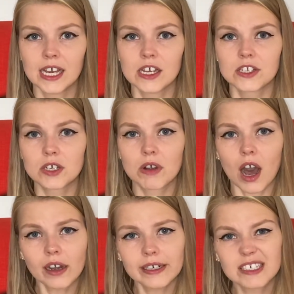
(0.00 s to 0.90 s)
So
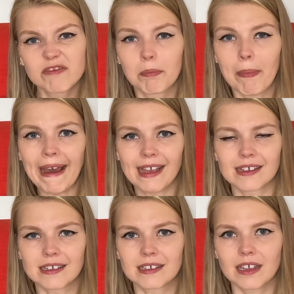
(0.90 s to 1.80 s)
cognitive
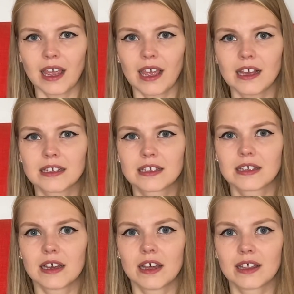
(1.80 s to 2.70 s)
bias is
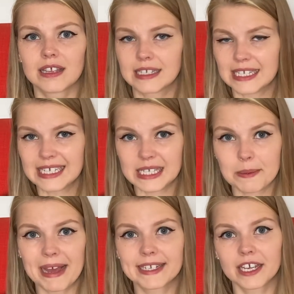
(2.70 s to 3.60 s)
the
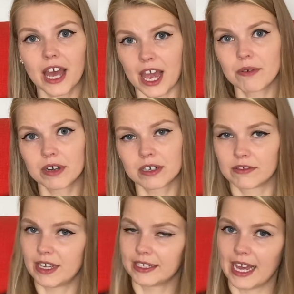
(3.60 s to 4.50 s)
systematic error
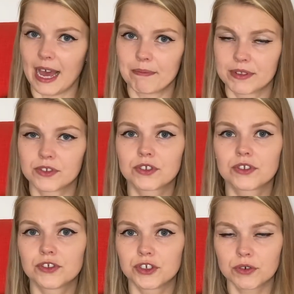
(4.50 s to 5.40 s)
that happens
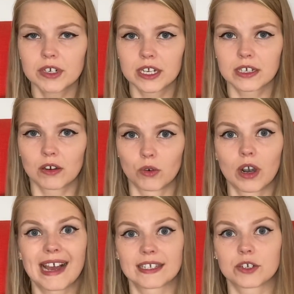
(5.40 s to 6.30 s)
during or
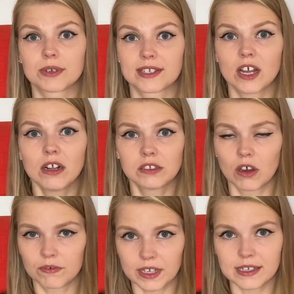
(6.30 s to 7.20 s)
as a result of this